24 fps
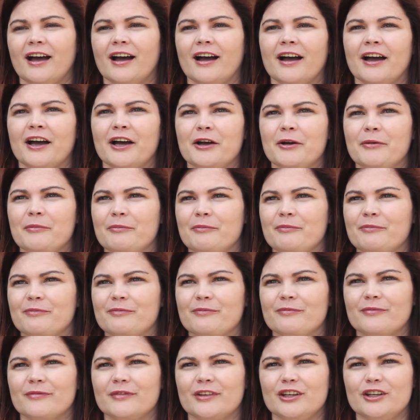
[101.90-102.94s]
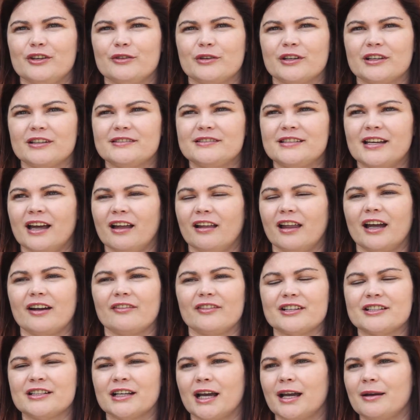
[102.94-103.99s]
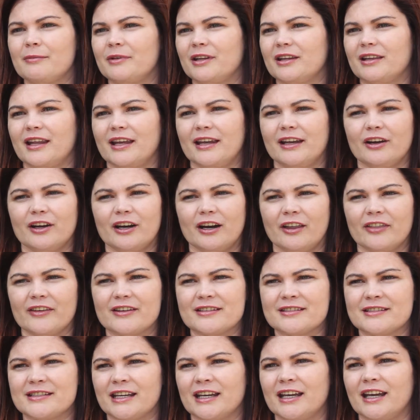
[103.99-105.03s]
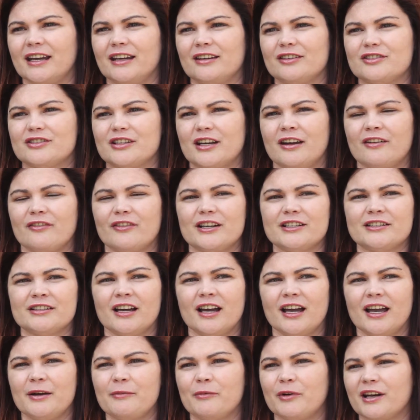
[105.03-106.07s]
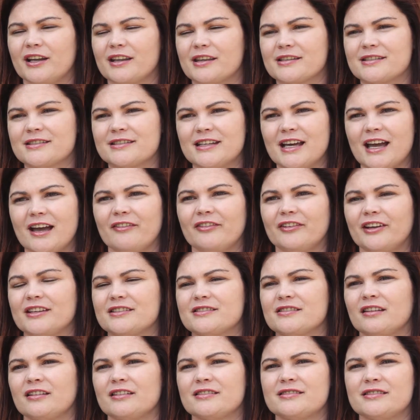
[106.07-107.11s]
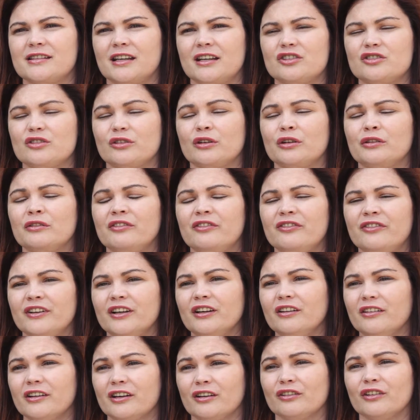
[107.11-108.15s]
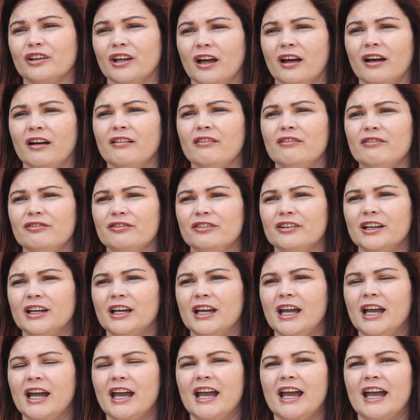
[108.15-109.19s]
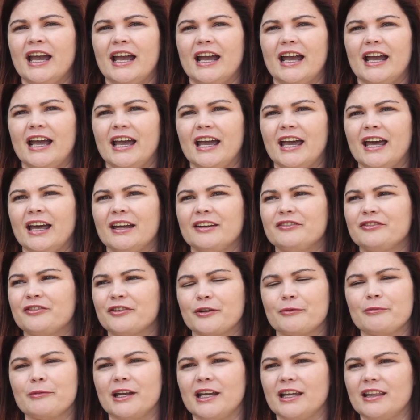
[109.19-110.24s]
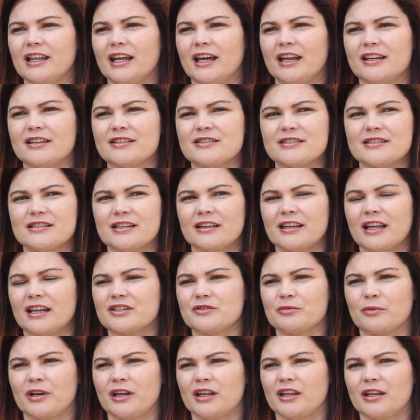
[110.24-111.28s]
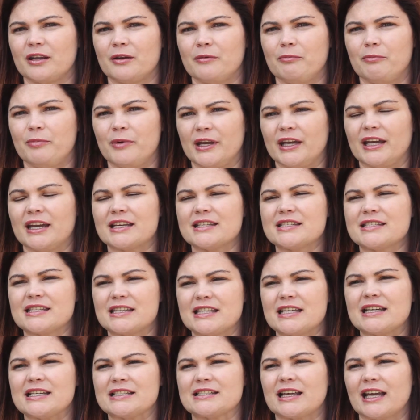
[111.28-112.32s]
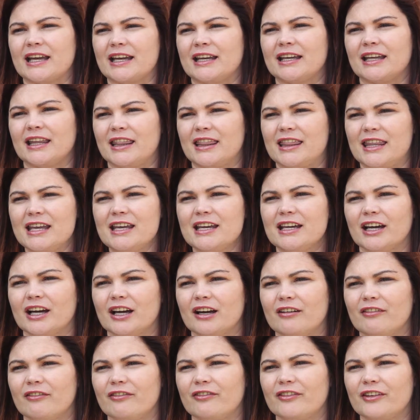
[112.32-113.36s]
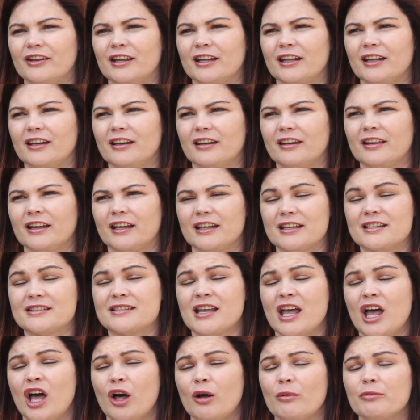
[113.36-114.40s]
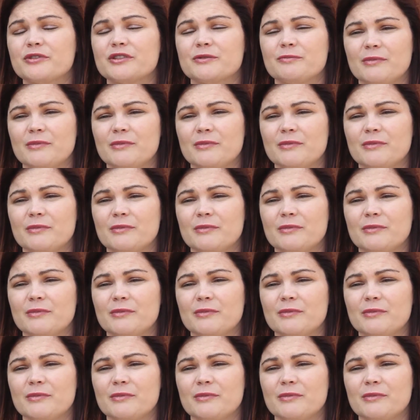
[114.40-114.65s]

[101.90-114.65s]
Um, you can tell every time that they get on the stage, every time one of the staff gets on the stage, you can feel their love. And for me, that is that's one of the biggest things I can think of that, that has helped